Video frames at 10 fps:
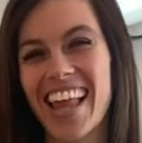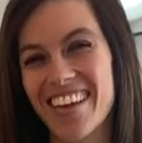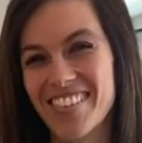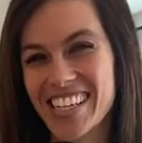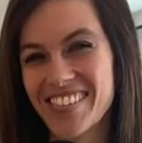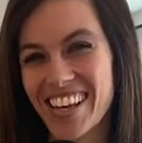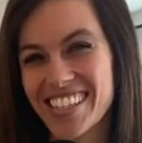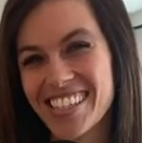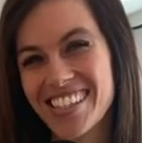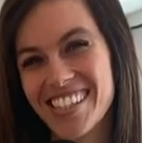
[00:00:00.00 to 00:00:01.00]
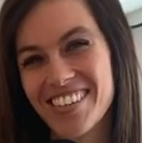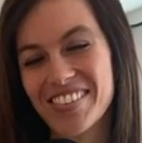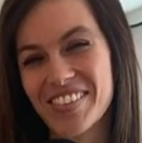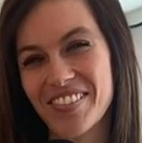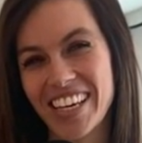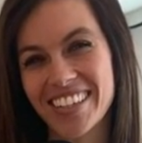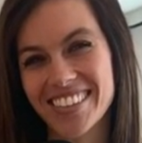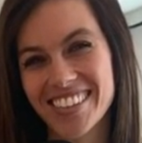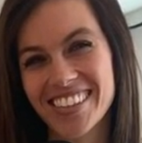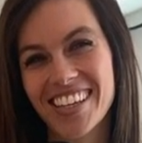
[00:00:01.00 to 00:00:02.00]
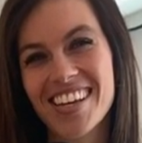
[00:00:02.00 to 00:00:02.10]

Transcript: life expectancy for males